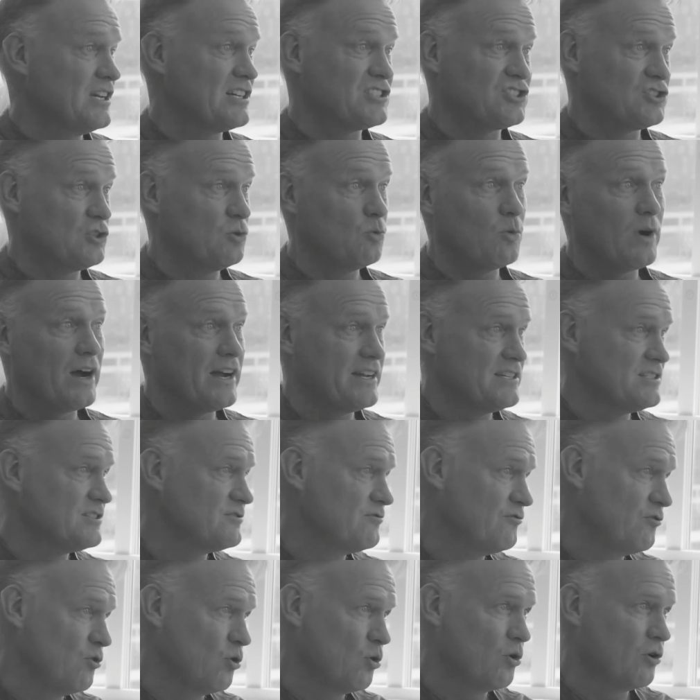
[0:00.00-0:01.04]
gesture-wise
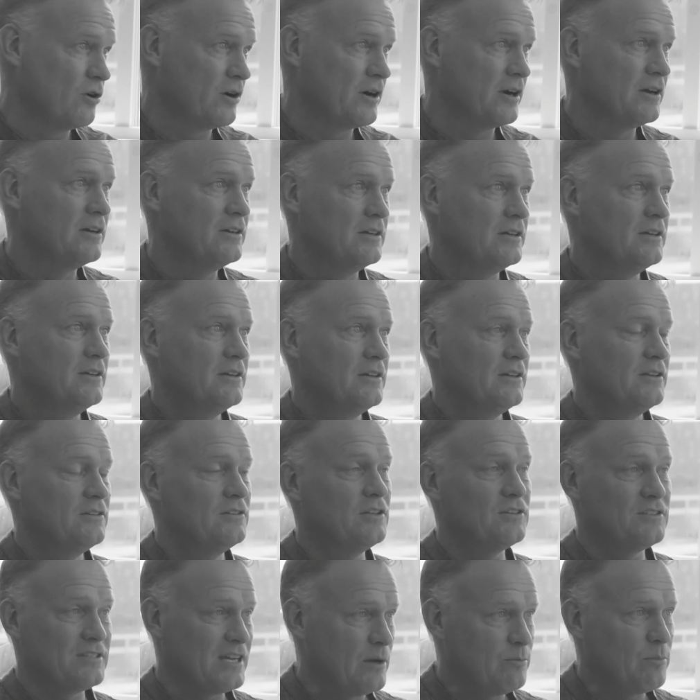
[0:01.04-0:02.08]
for
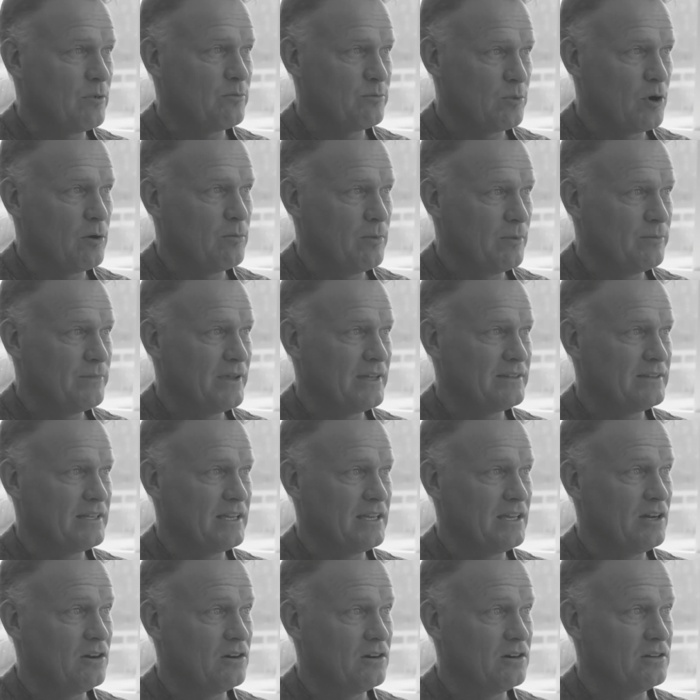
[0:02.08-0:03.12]
the type of problem that
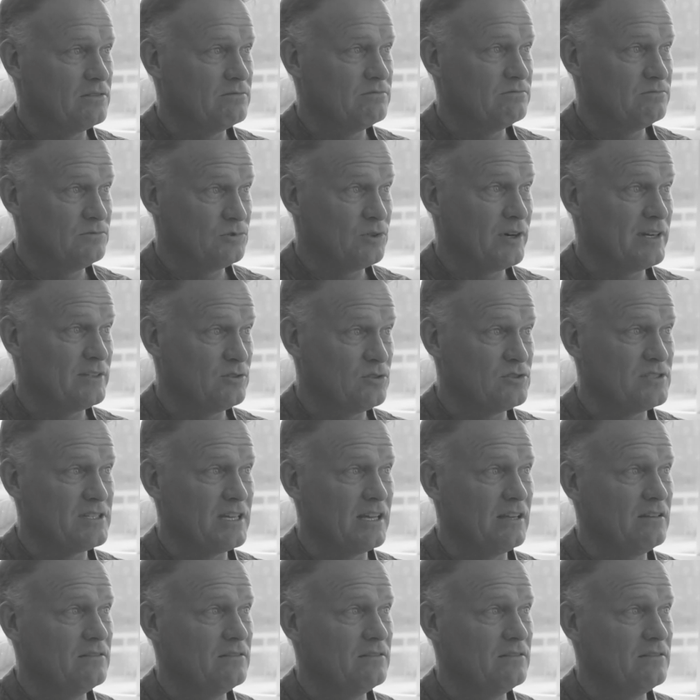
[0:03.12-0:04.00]
they are trying to sell?